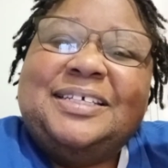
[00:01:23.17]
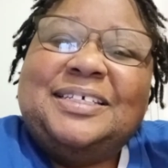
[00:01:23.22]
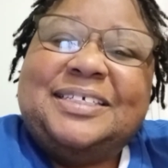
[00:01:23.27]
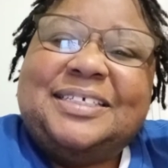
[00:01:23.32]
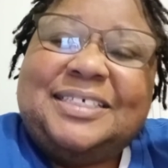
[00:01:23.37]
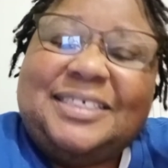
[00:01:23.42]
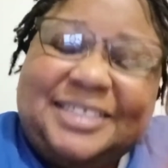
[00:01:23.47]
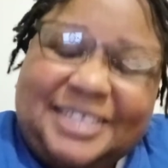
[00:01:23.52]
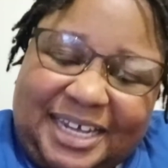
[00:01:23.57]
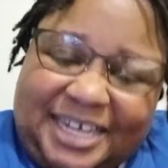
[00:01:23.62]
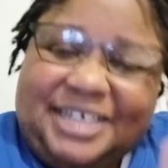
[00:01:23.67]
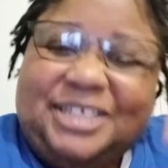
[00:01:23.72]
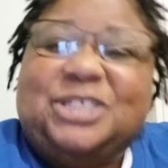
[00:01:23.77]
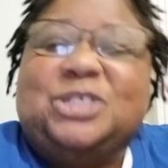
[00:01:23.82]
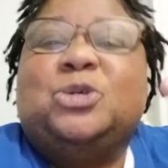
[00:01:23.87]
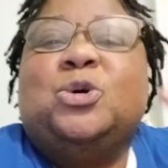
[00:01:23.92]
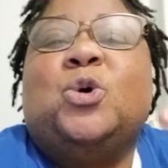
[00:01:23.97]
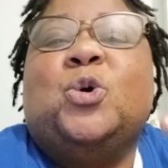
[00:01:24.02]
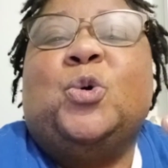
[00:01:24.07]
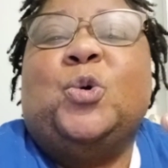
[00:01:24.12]
Stay
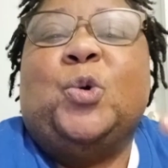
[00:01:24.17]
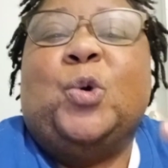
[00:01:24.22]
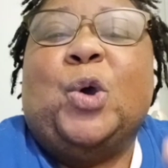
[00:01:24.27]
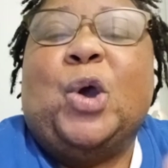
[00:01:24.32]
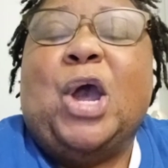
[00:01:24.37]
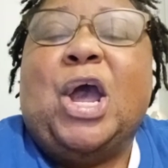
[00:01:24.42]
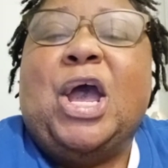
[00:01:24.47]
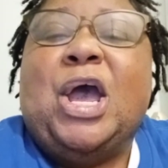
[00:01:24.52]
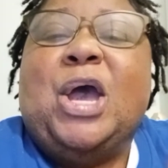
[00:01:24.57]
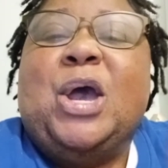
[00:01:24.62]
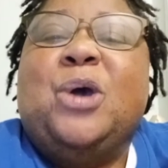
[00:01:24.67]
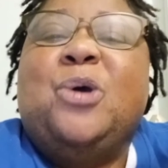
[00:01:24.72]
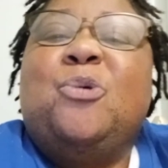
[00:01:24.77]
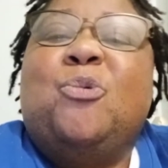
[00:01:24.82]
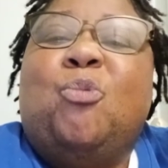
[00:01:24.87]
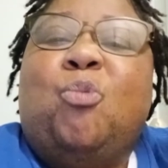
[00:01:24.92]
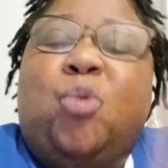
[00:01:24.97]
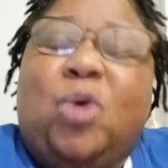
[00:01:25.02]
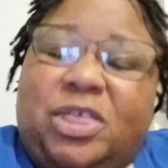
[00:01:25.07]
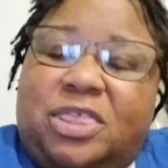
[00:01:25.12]
tuned
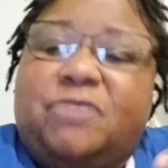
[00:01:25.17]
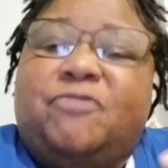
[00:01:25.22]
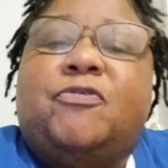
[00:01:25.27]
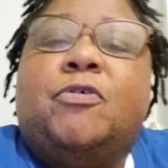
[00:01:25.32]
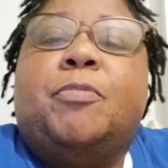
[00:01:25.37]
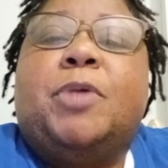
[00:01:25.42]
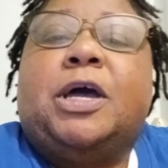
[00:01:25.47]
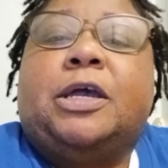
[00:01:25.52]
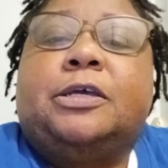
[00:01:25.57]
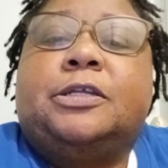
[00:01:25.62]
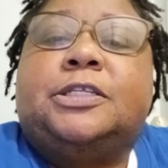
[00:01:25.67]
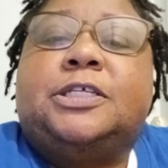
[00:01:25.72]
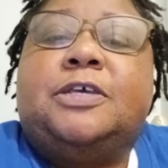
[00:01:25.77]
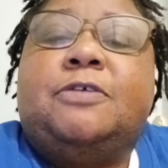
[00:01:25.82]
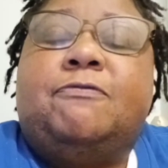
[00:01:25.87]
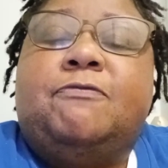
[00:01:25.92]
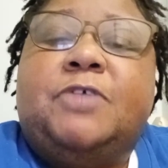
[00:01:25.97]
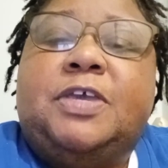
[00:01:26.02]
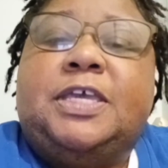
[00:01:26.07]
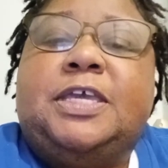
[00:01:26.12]
with Famaca
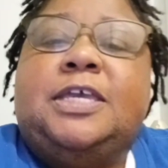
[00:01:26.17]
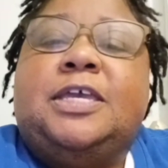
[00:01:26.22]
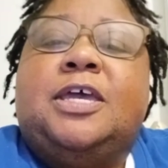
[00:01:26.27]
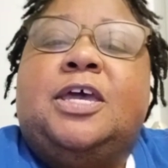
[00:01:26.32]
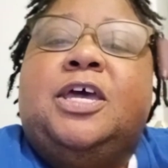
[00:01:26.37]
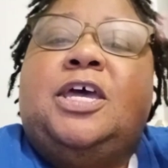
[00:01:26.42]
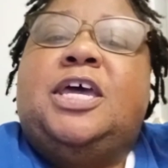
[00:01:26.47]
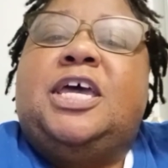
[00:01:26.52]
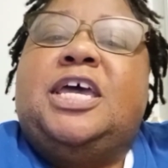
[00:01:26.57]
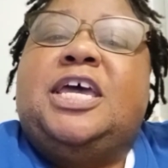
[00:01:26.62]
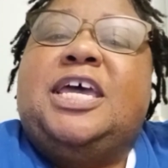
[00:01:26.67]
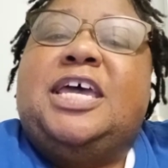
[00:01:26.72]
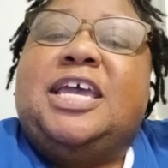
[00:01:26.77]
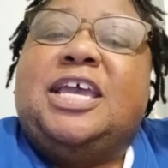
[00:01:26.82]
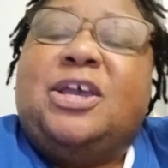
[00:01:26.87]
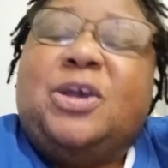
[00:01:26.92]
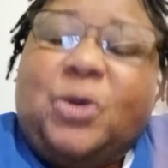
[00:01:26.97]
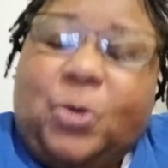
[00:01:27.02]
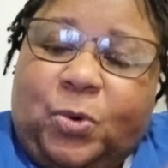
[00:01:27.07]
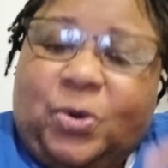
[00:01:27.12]
TV.
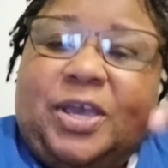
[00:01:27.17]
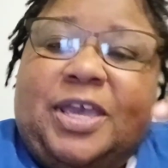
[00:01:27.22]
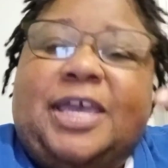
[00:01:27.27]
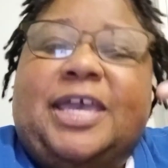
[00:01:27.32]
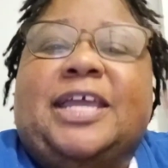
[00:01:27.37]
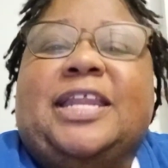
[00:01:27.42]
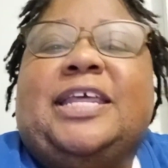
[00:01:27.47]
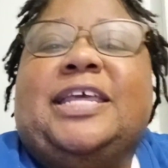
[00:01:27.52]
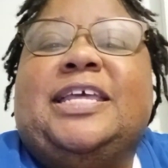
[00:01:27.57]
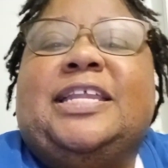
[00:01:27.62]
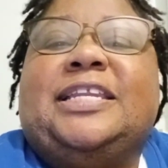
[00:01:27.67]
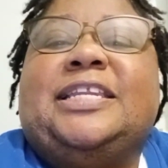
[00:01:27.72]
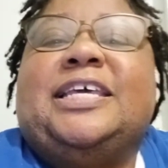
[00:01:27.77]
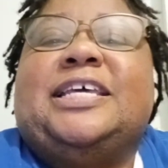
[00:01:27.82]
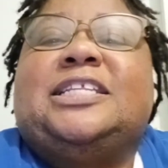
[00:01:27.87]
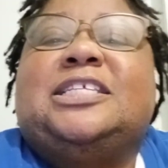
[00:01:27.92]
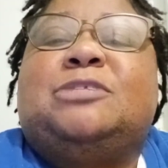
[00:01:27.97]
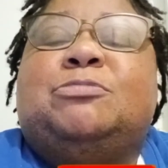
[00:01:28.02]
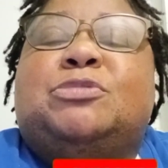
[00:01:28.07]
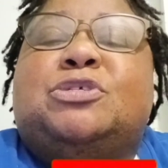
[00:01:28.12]
Go ahead and hit
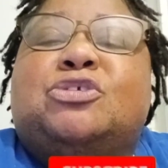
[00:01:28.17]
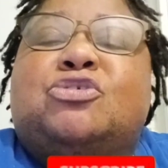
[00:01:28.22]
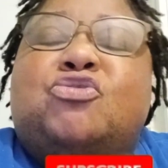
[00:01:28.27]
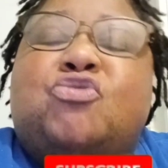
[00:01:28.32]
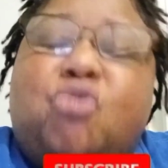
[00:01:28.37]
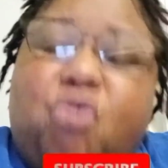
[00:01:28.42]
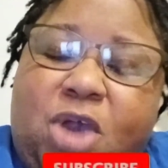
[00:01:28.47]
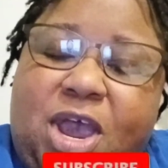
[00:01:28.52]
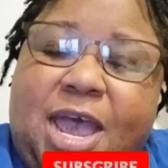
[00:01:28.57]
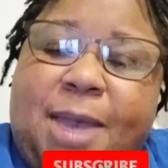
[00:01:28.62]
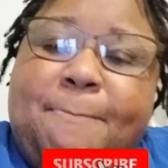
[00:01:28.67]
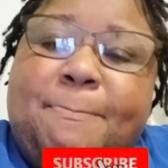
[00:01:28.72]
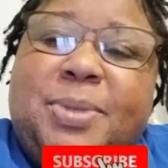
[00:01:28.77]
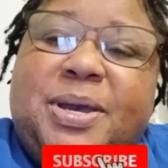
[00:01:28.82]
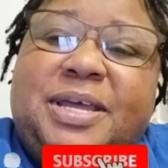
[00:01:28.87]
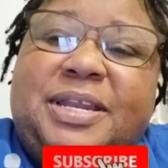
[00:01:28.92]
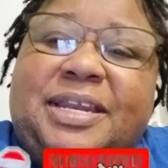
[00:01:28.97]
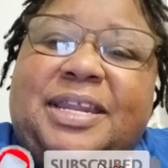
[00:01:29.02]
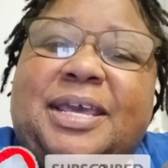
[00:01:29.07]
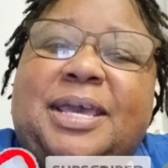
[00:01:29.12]
that subscribe
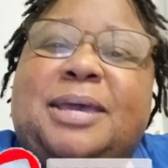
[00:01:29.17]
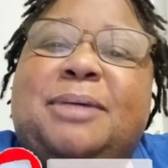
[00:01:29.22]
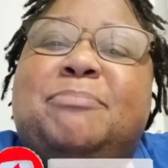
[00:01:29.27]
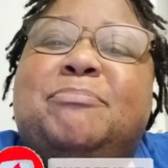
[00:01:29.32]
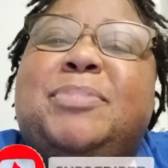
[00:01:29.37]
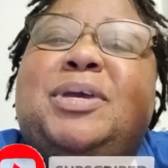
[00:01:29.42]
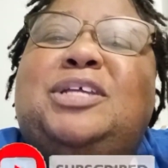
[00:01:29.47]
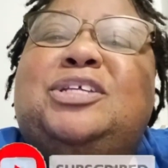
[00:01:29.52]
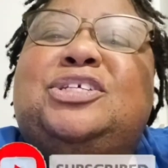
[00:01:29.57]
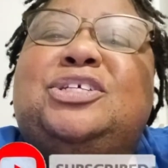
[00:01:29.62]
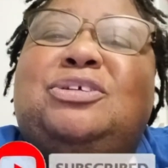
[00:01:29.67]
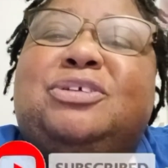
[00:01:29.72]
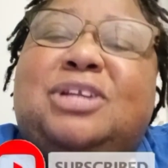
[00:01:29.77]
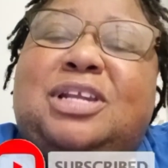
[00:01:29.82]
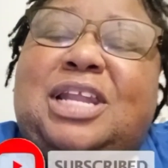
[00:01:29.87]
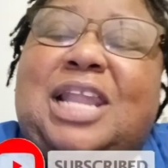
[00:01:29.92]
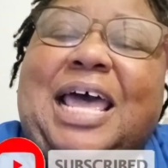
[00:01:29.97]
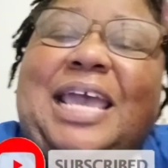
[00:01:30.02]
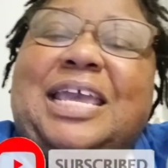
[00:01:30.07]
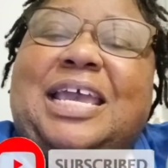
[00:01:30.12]
button. Make sure you
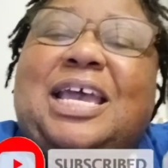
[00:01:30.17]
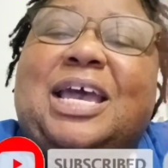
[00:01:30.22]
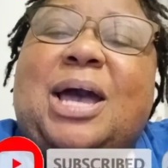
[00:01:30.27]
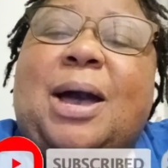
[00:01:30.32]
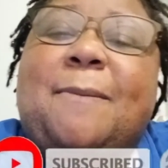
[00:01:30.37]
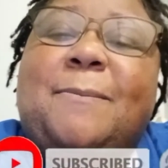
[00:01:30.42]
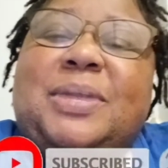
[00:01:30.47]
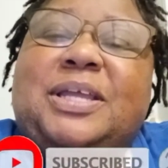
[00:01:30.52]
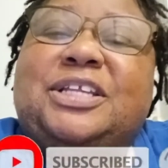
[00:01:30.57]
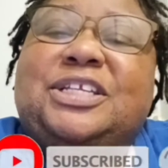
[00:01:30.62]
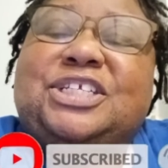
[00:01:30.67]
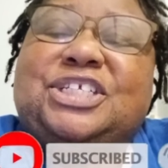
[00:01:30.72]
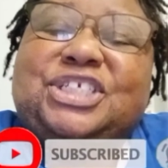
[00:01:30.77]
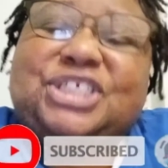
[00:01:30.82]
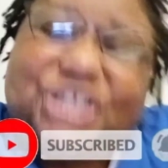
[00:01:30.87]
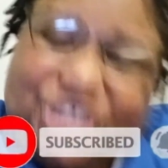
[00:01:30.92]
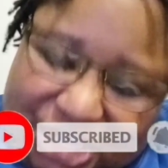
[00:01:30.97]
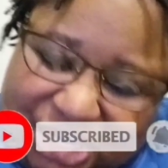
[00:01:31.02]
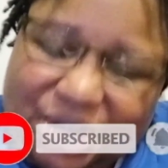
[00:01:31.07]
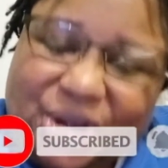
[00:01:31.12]
like, comment,
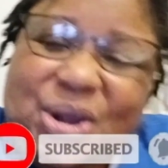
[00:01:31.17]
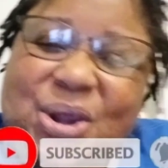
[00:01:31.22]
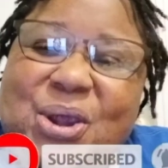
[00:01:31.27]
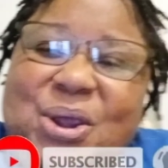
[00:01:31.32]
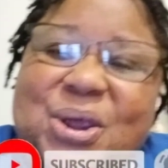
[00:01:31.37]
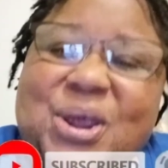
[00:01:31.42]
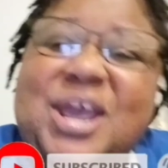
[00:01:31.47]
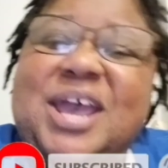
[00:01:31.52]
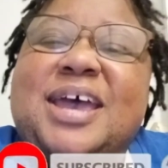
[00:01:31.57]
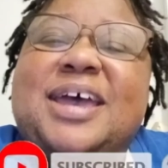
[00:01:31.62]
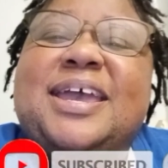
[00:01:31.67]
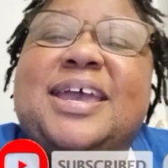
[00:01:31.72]
share.